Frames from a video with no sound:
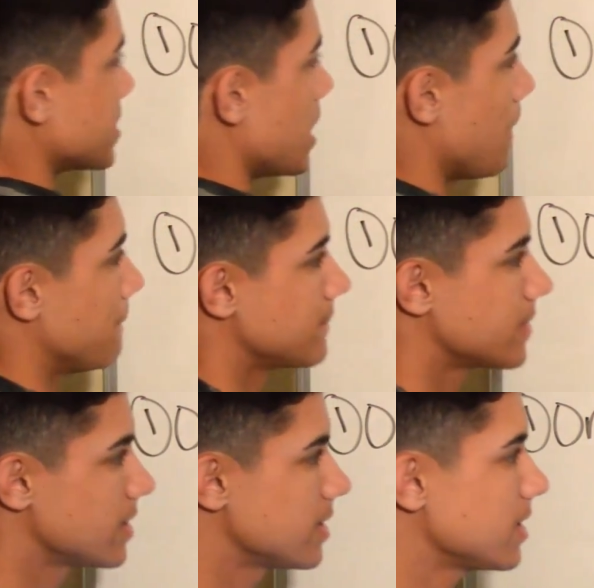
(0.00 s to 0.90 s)
up
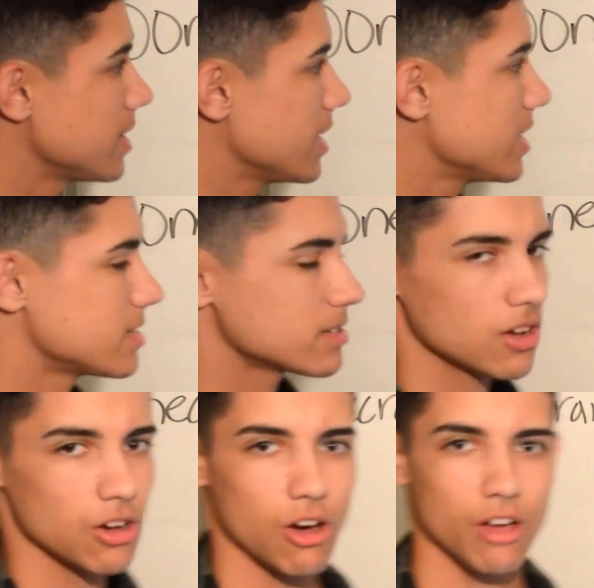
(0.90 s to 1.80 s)
is
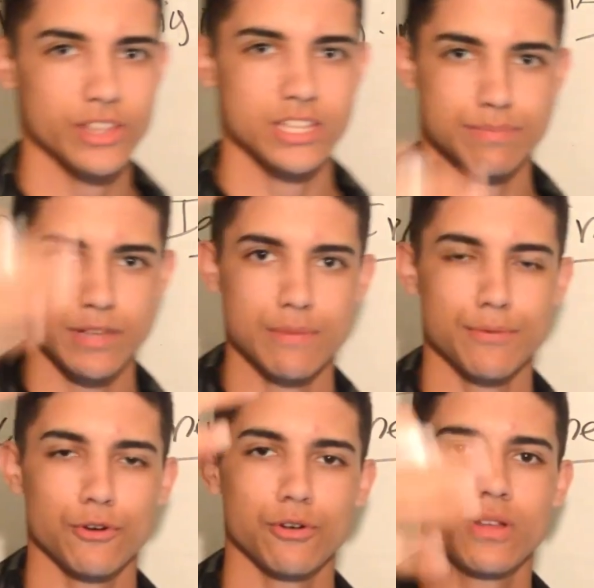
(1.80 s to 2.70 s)
all these
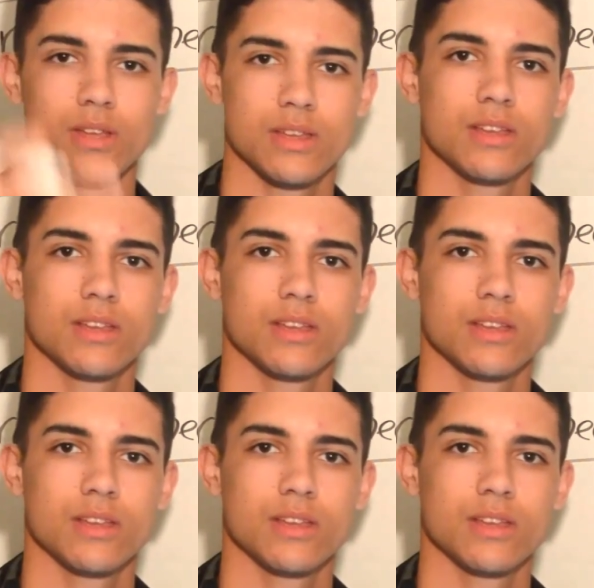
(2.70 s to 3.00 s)
people